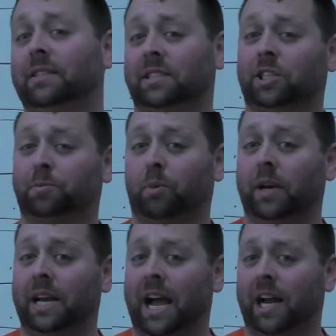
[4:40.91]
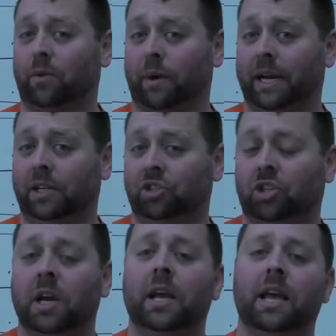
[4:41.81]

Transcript: 6.9 range,